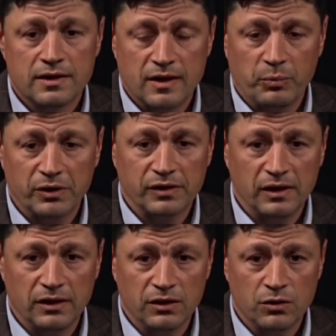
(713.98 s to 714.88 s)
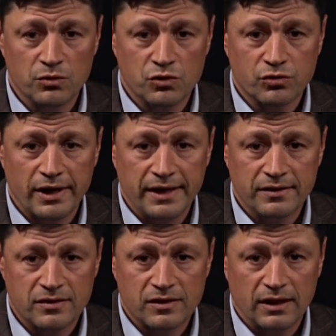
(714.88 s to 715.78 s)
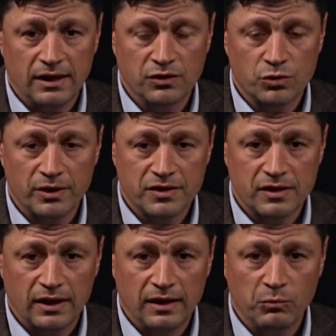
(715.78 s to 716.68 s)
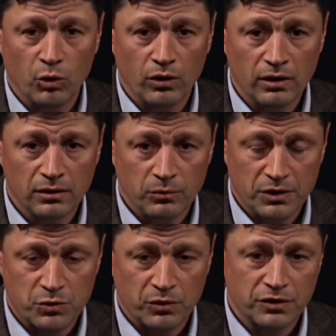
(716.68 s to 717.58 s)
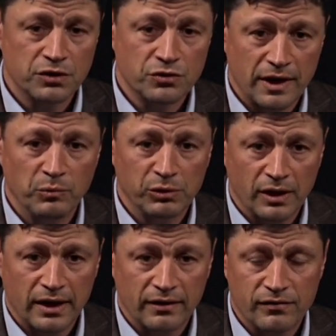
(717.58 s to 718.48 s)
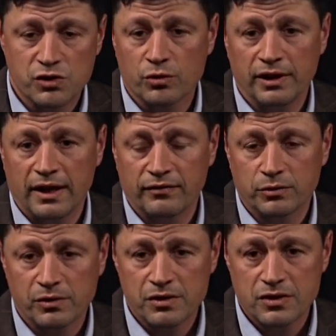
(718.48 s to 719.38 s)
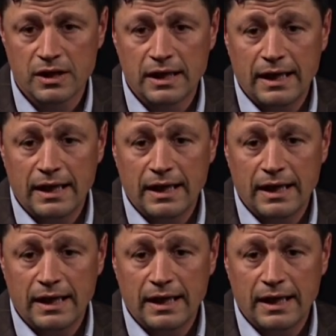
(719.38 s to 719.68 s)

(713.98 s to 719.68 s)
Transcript: typically use drains in joints anymore, which were to drain blood out of the joint afterwards.